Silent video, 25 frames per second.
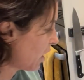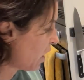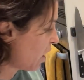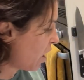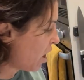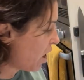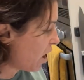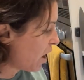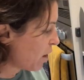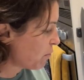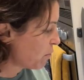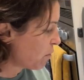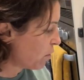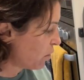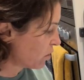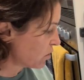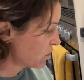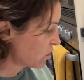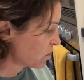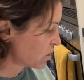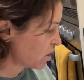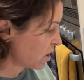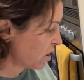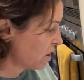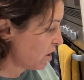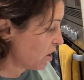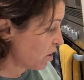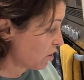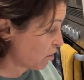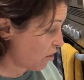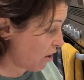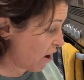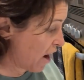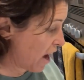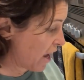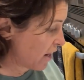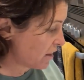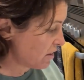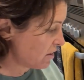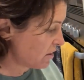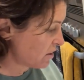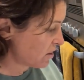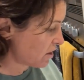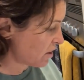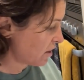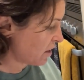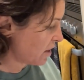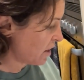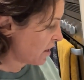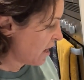I want
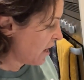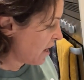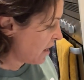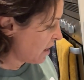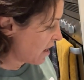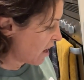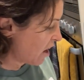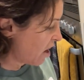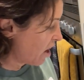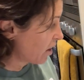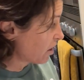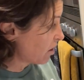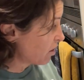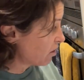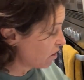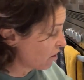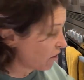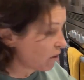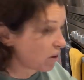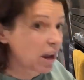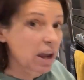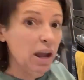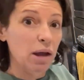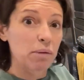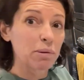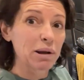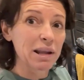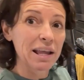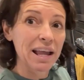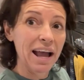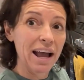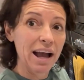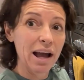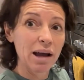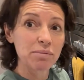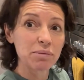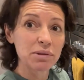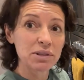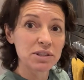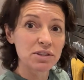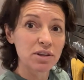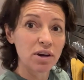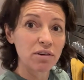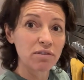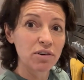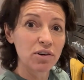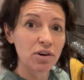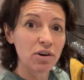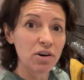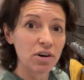ground. Now, I don't know how many almonds
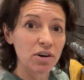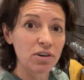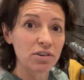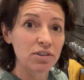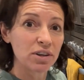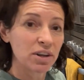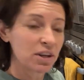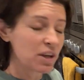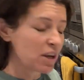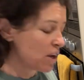I've got.